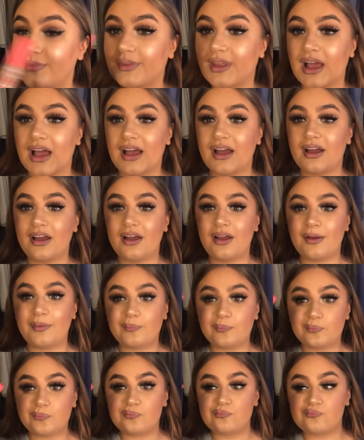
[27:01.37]

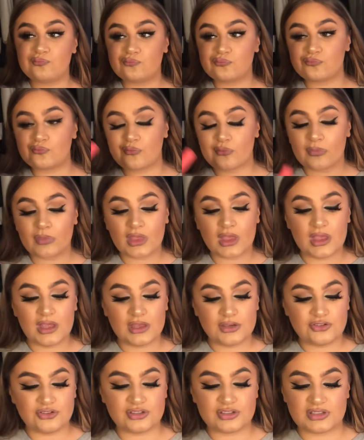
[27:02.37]

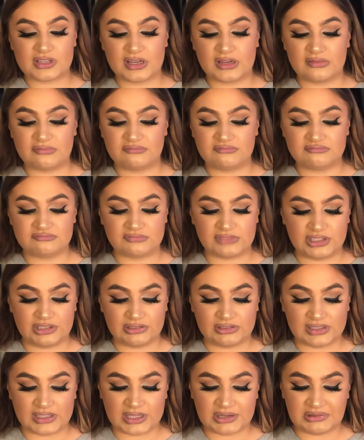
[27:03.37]
Just a nude
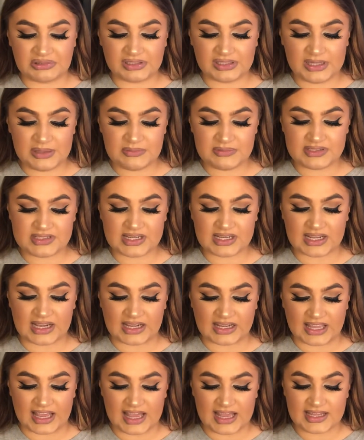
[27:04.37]
liquid lipstick, I
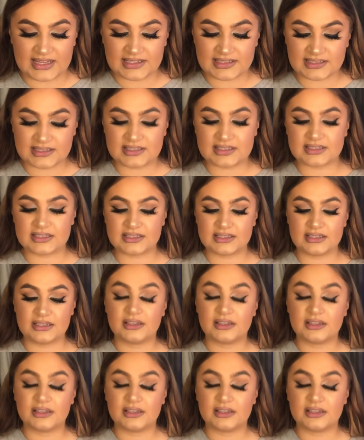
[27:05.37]
guess.